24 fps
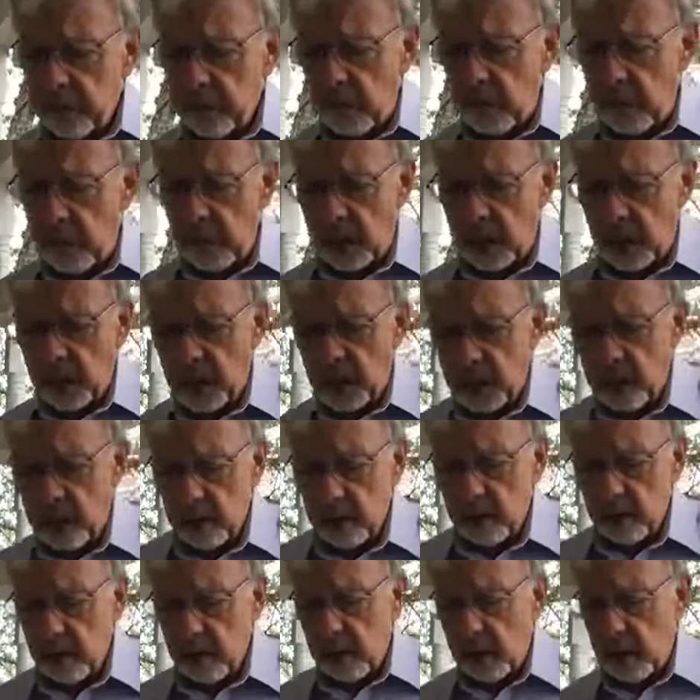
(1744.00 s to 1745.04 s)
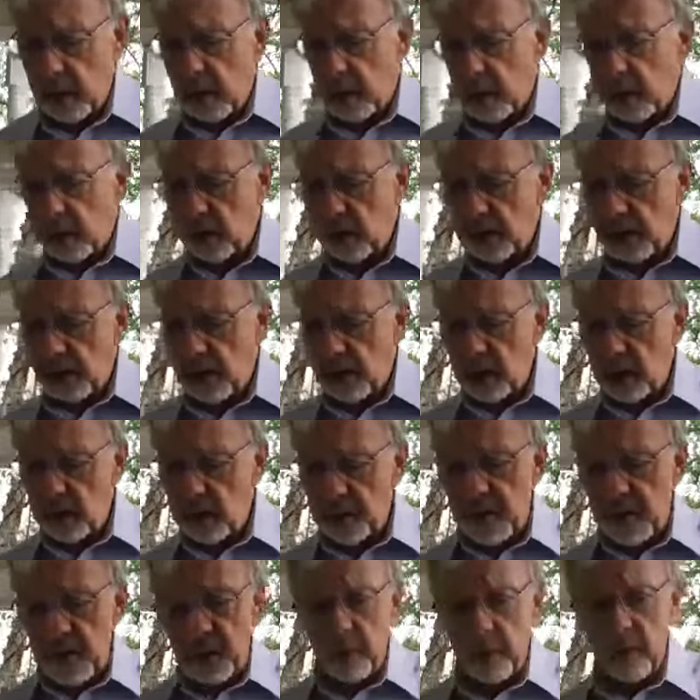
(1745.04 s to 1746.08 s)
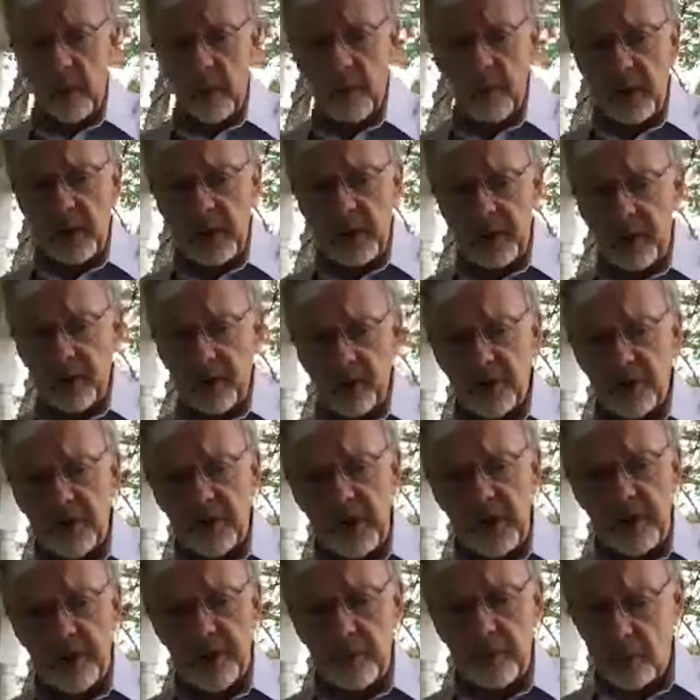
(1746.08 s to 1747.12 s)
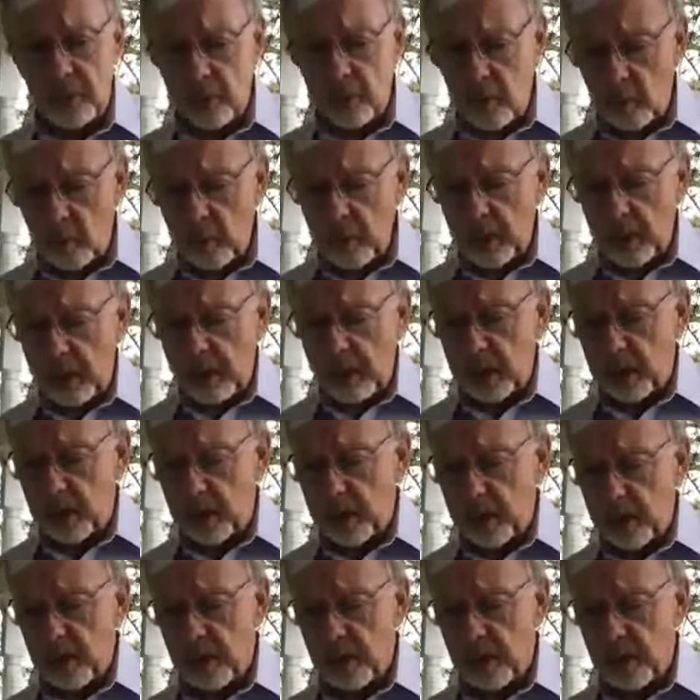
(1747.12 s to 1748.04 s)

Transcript: And and you think about Revelation chapter 20